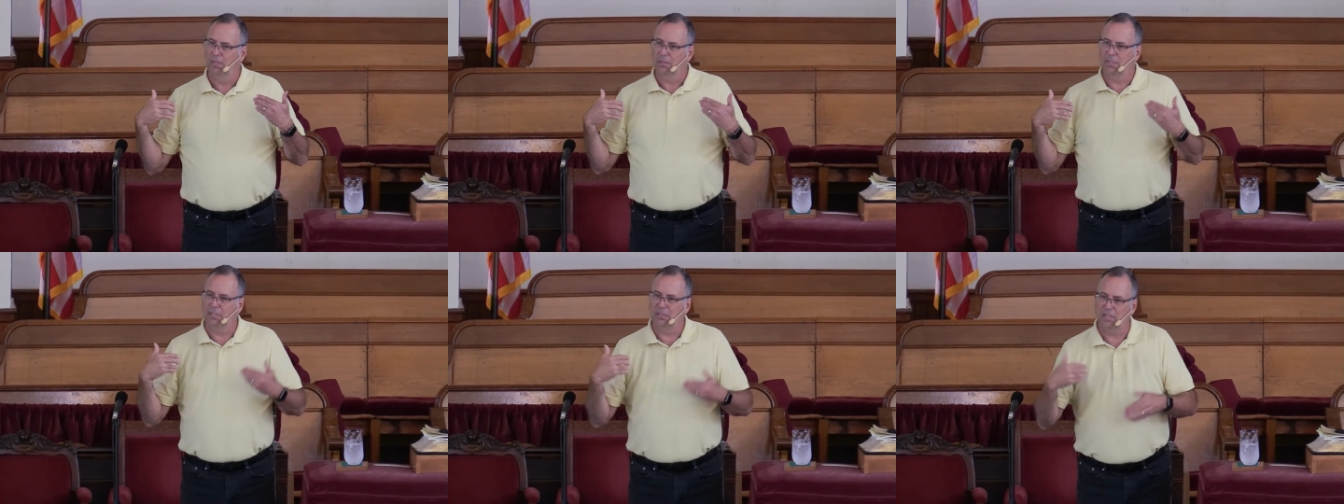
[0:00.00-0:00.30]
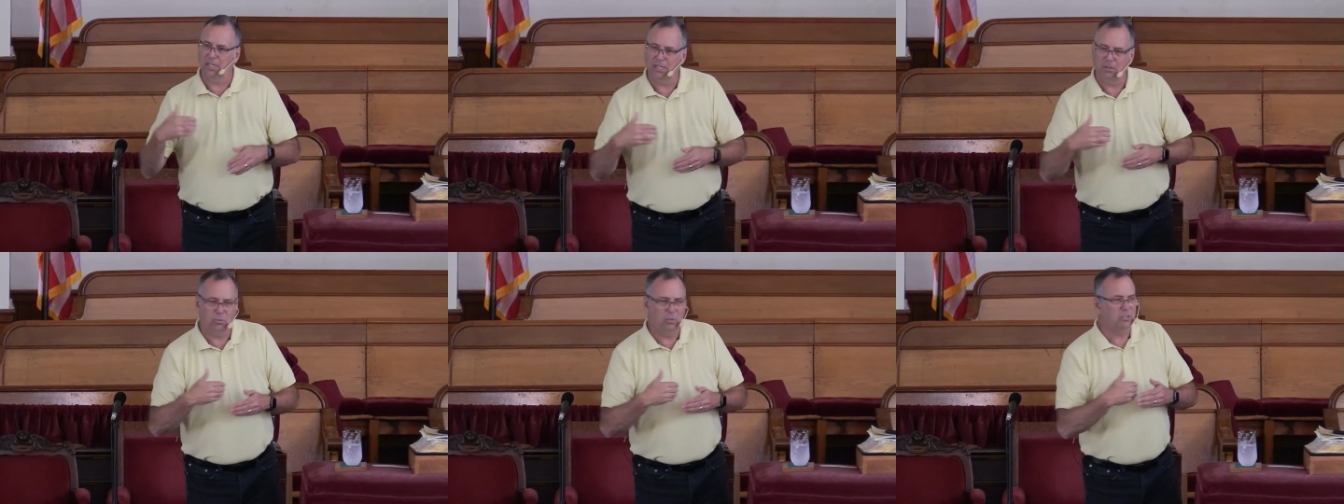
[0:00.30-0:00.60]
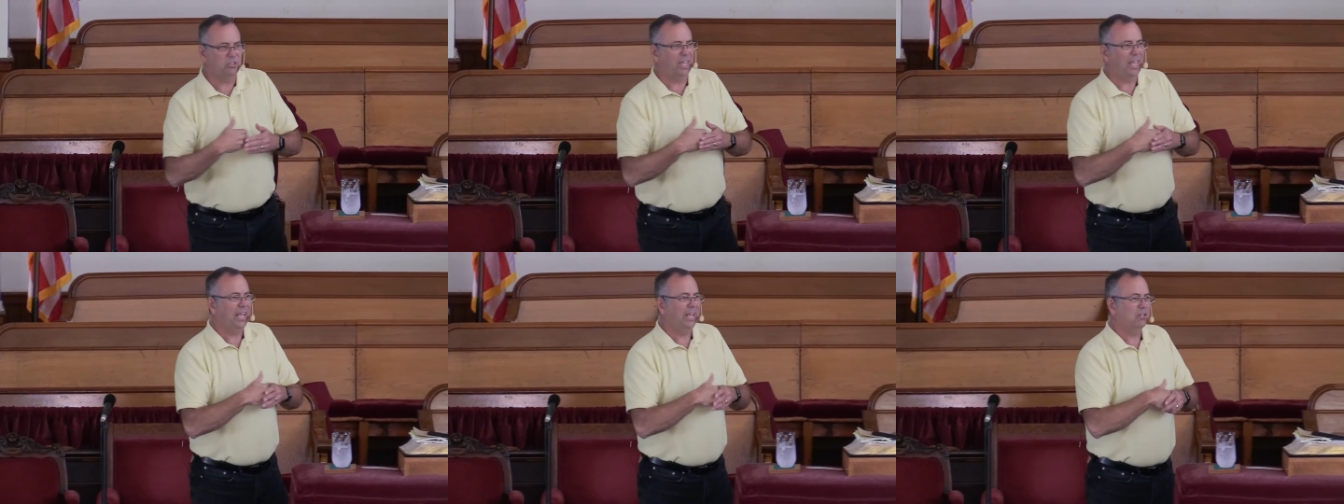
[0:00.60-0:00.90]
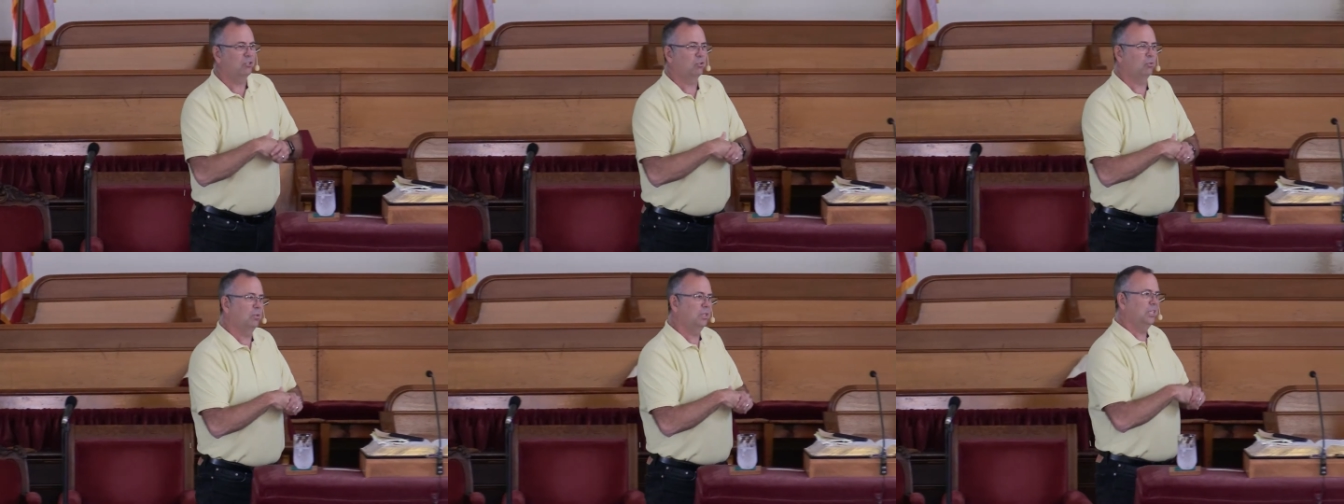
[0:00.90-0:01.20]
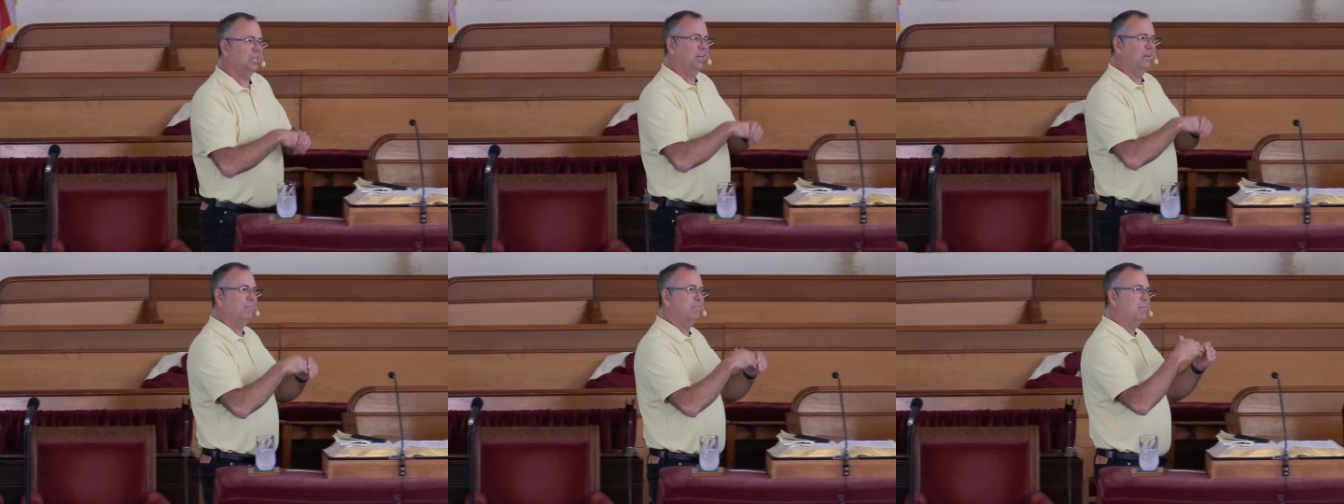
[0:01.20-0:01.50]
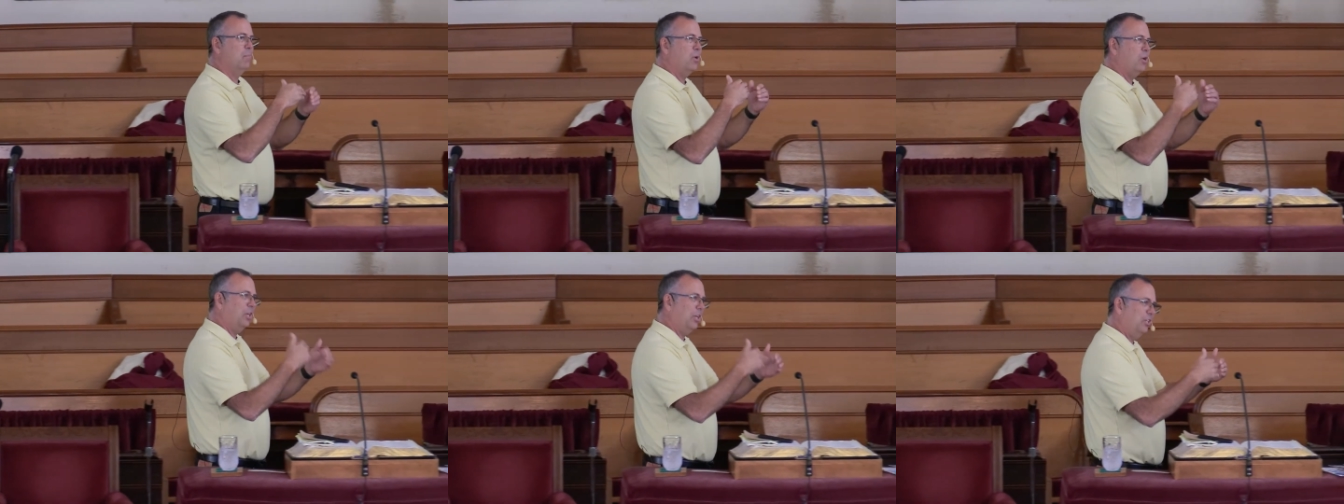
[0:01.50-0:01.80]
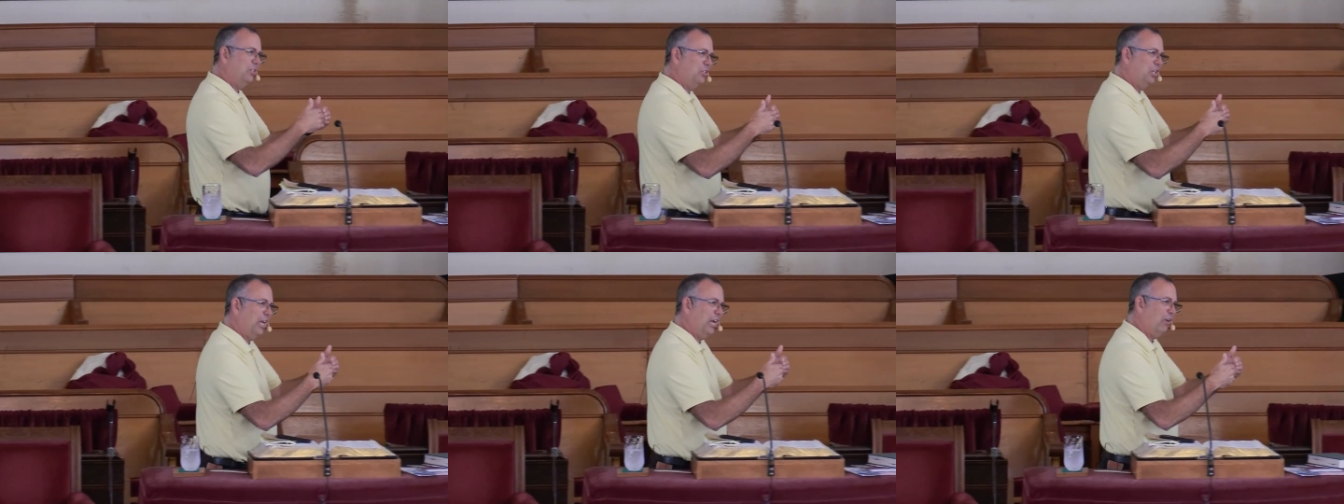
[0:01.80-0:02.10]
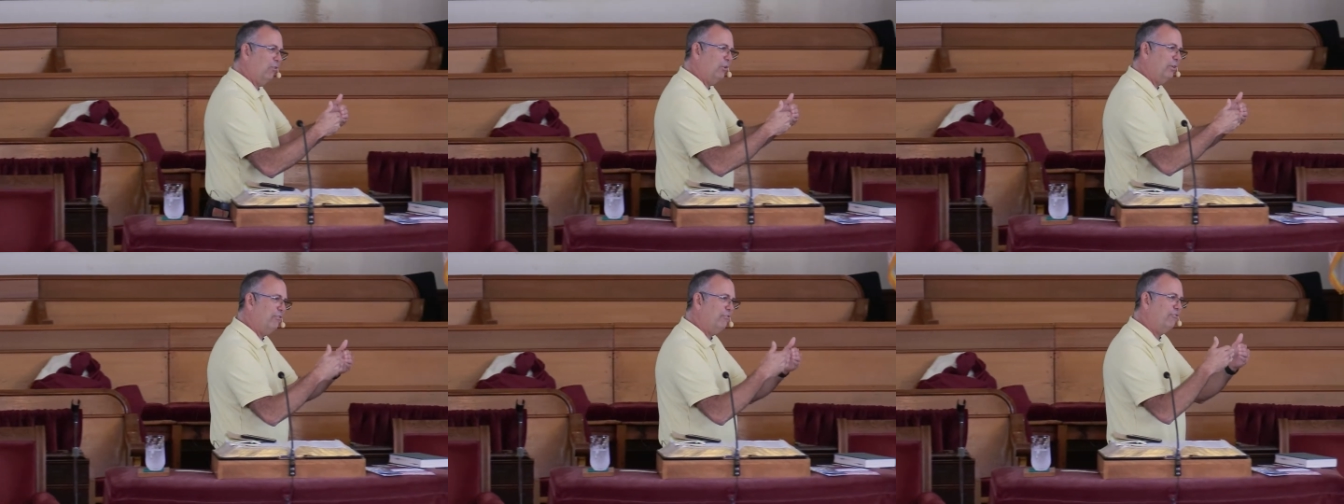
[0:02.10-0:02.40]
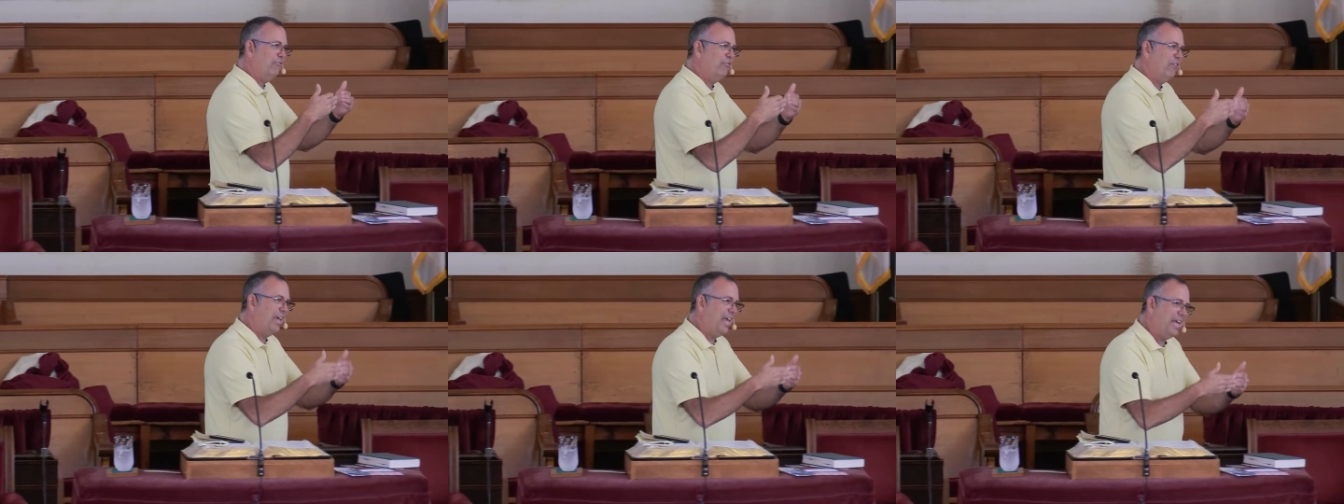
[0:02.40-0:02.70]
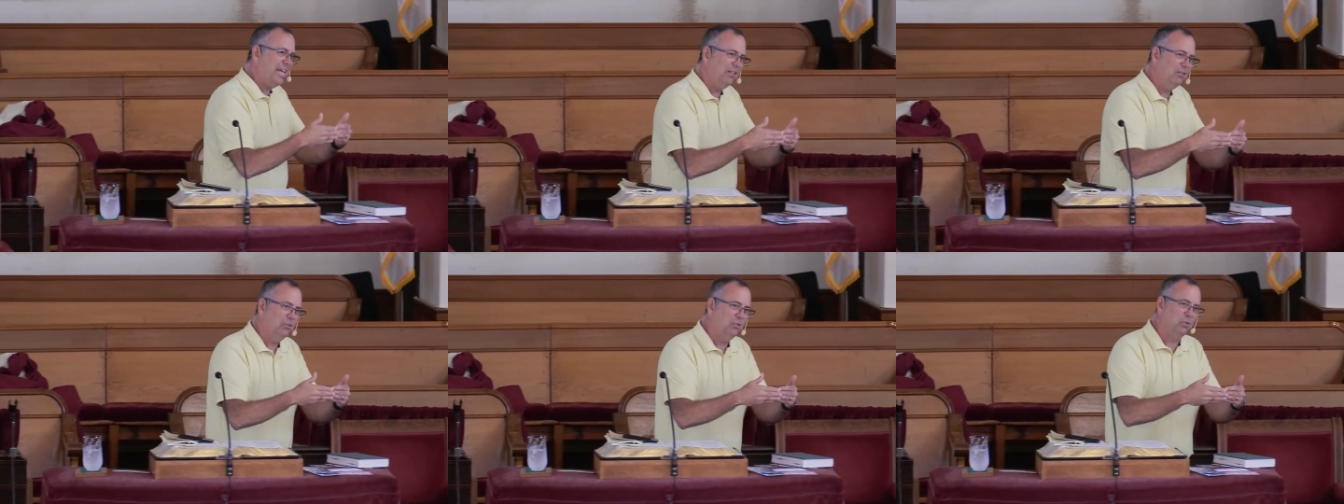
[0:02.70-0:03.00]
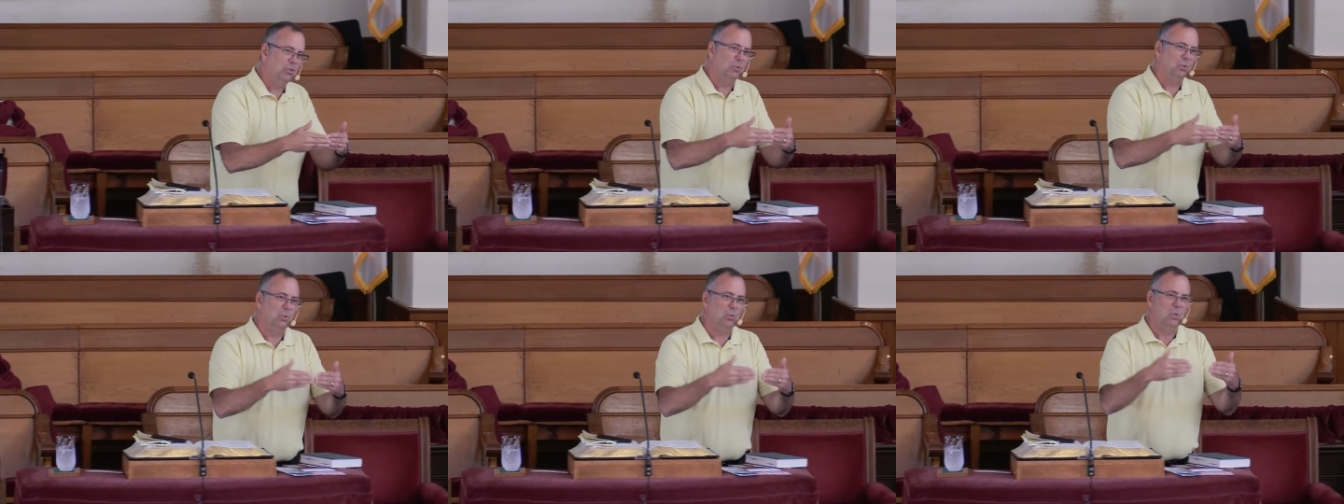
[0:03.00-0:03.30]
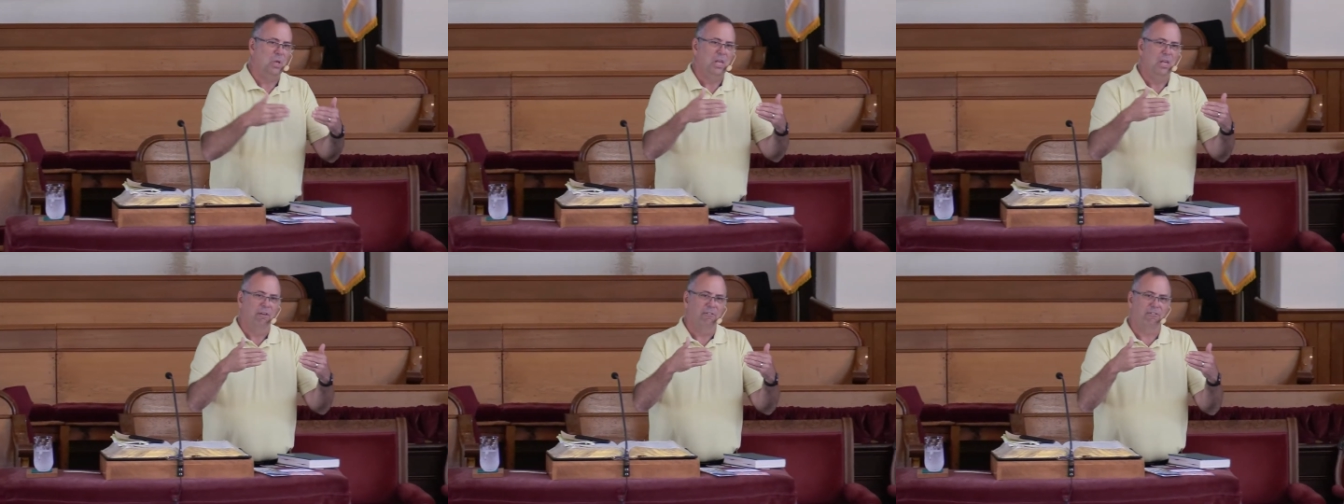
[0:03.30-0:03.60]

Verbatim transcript: That there was actually a monetary value